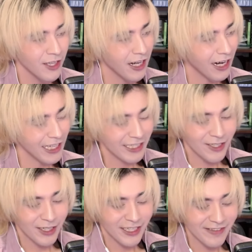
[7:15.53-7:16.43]

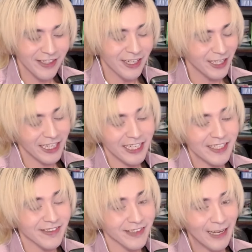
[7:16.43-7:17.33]
Icons,
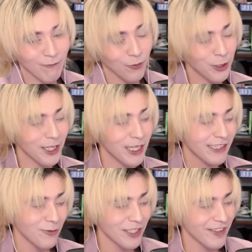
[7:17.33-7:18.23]
guys, I'm fully locked
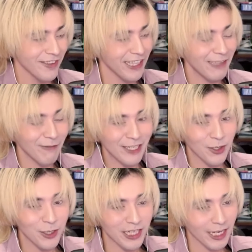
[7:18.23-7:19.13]
in with Kiss Alive. I know
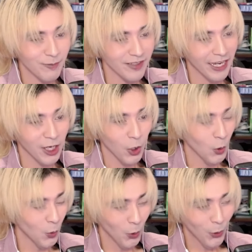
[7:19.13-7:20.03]
their names now.
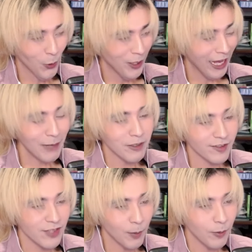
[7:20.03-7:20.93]
I'm
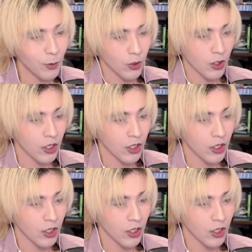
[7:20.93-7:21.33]
unstoppable.